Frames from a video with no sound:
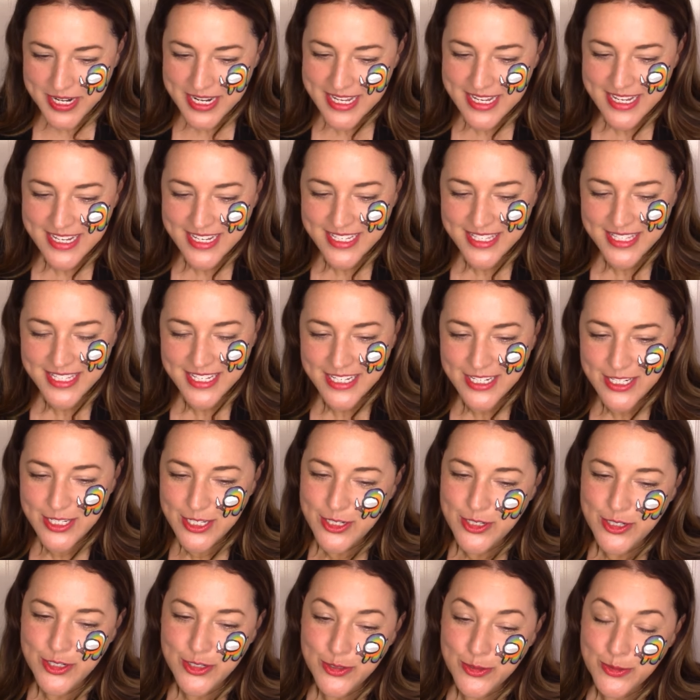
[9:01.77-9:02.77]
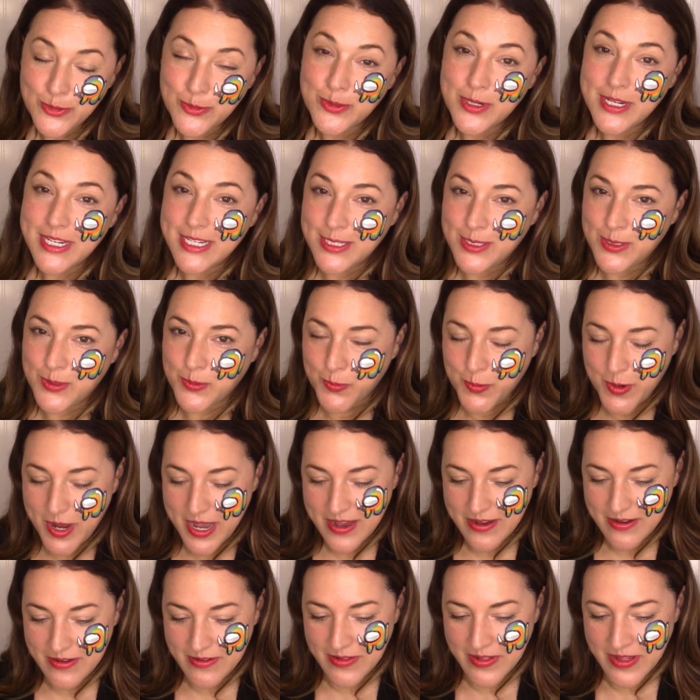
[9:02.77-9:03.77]
easy to do as
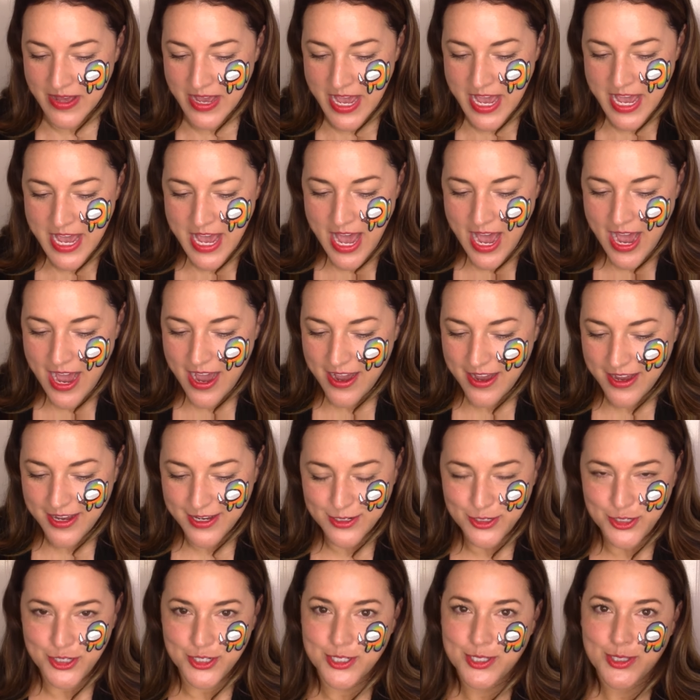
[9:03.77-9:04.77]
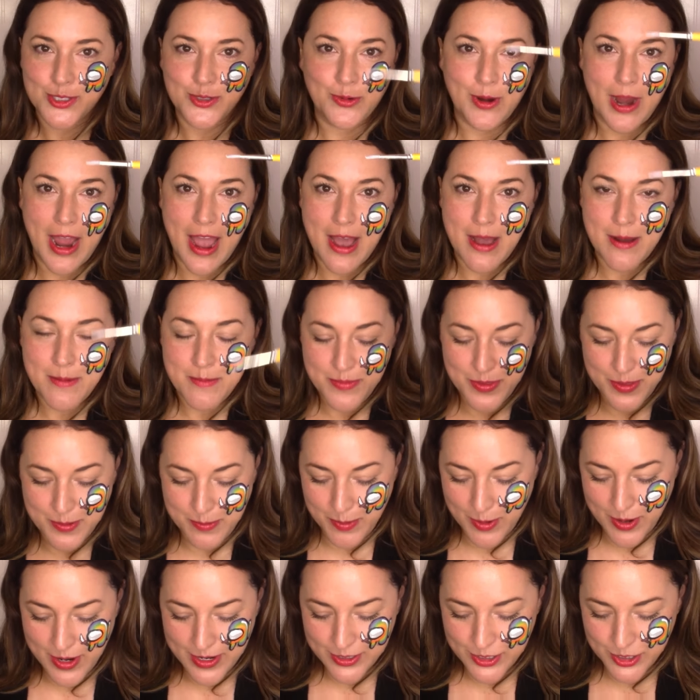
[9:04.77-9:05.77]
well. Uh, just grab the
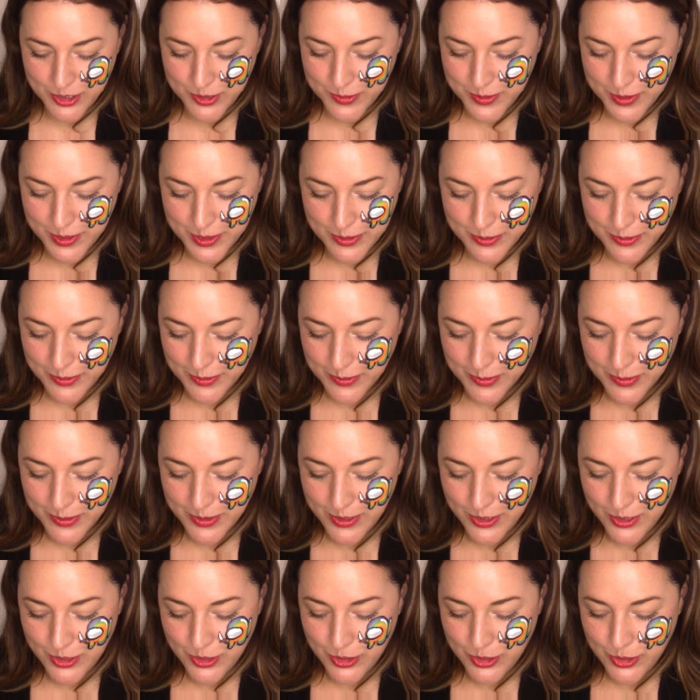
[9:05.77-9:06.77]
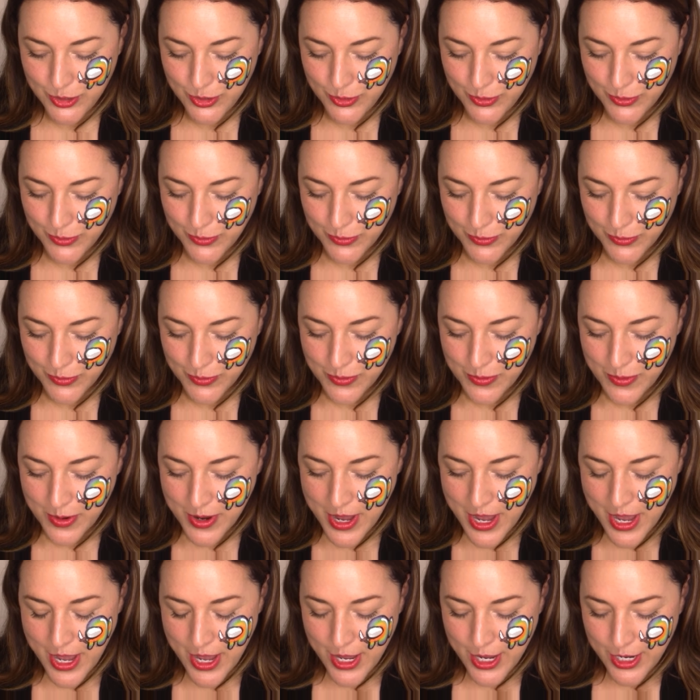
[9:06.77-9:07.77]
brush you used to
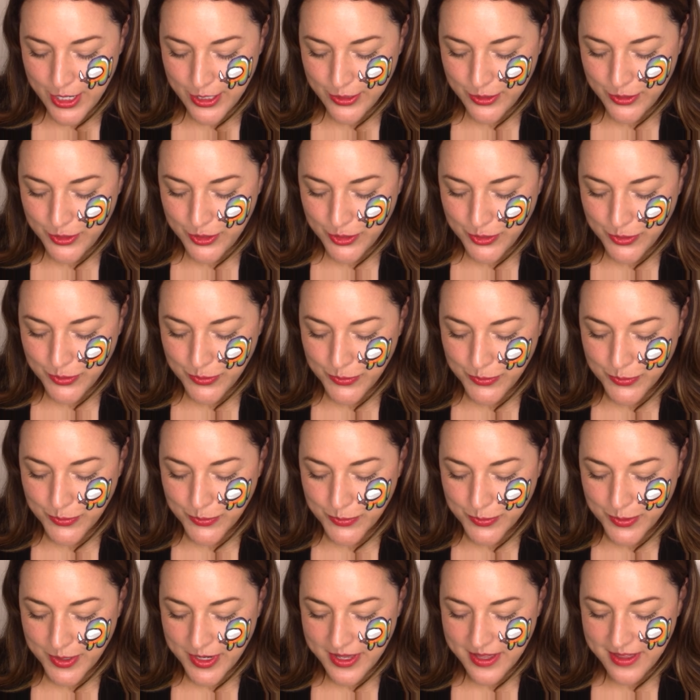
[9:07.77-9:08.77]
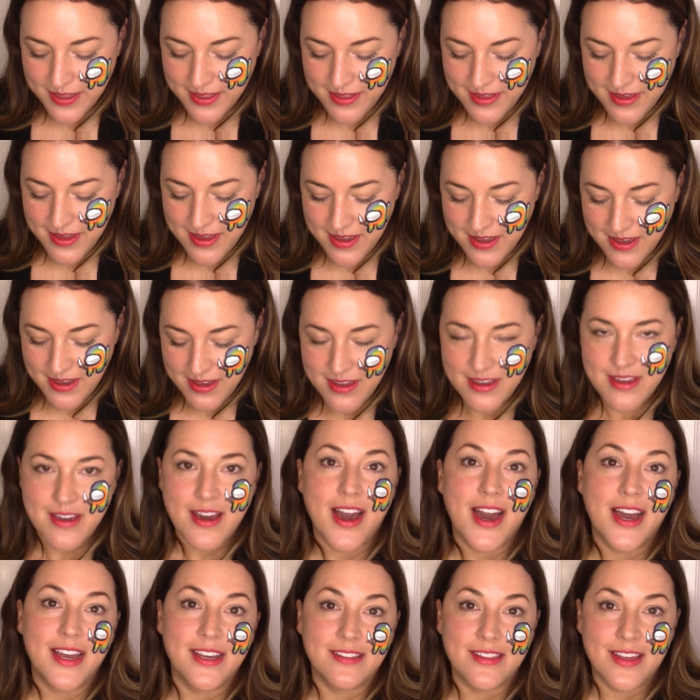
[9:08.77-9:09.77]
do the
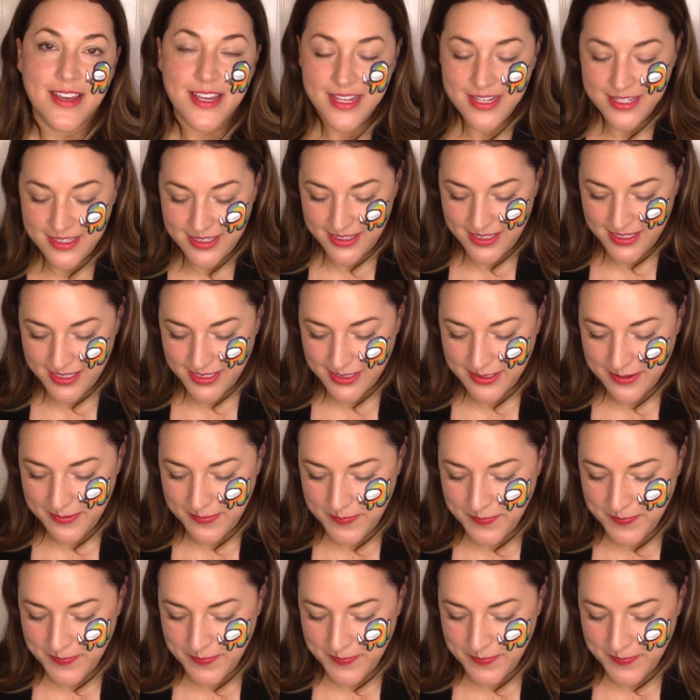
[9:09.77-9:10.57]
highlights